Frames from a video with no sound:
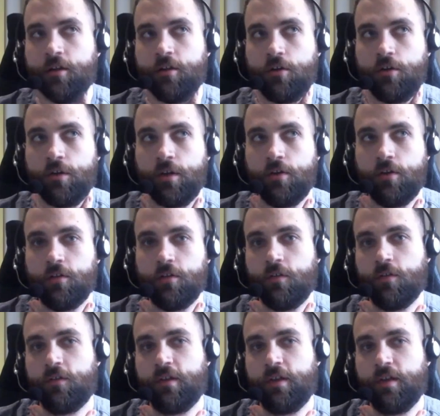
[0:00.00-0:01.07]
Cody
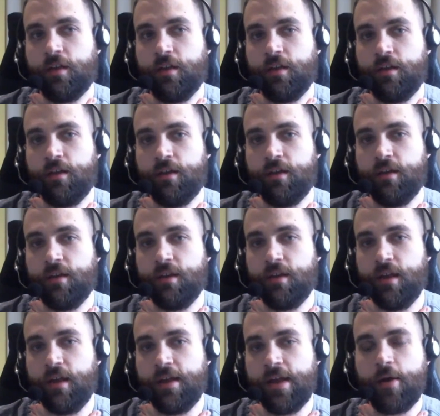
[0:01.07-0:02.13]
also did,
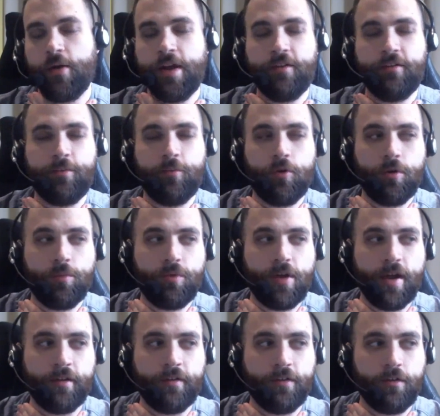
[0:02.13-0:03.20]
and now he has a more
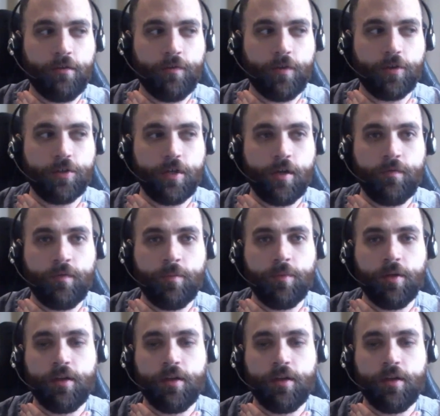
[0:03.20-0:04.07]
practical version of it,